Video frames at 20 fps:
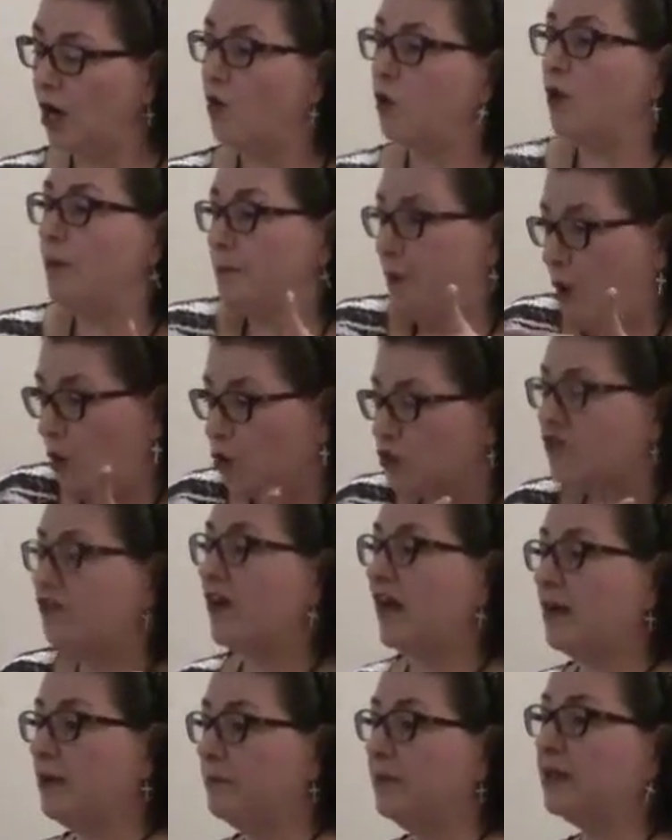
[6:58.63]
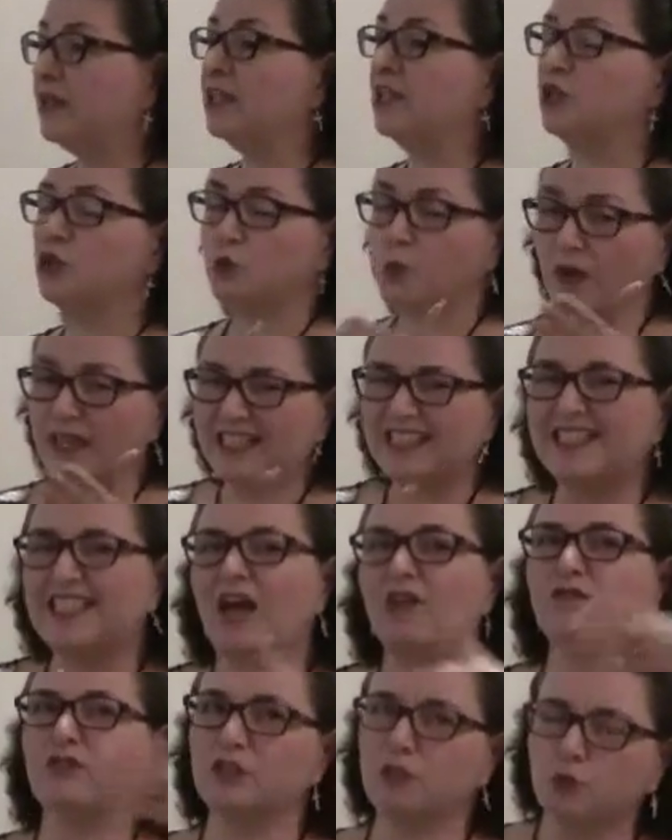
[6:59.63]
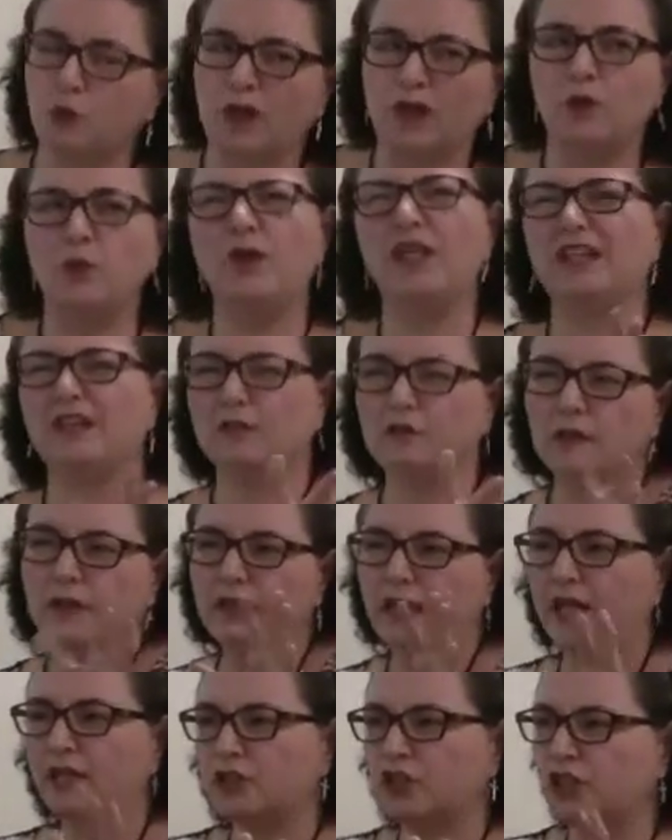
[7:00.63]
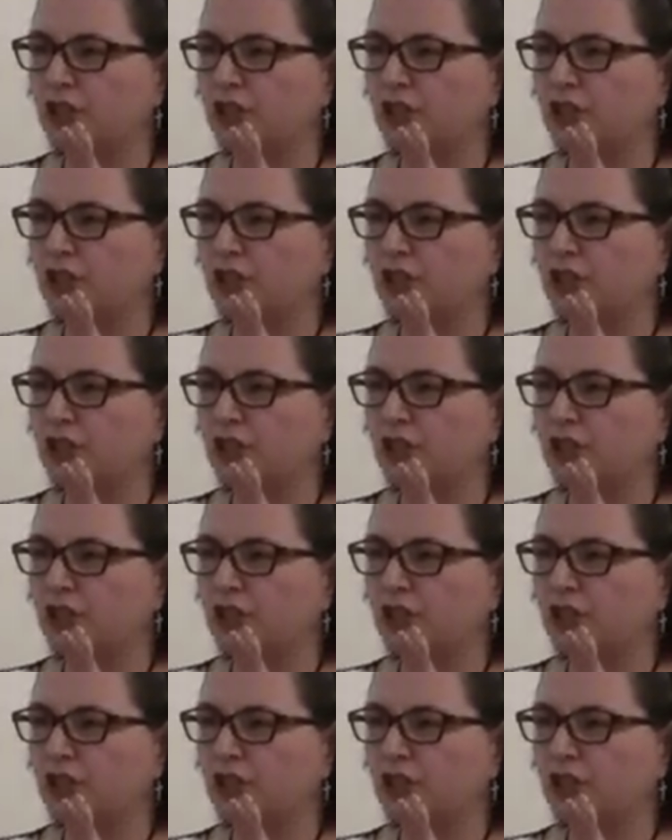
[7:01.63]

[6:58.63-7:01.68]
or a post-viability, 27, 20-week, they're in that